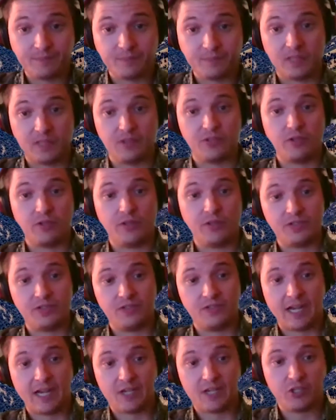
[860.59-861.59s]
And so this is
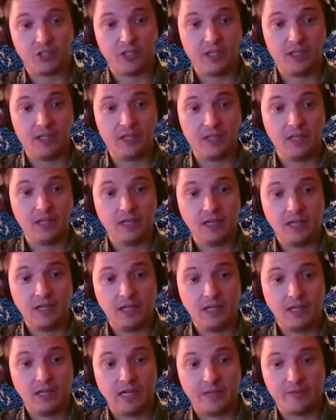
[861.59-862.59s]
actually,
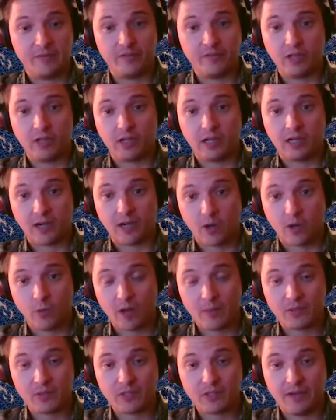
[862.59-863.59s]
if you look on our
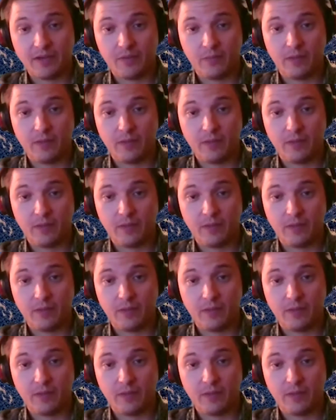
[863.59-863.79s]
website,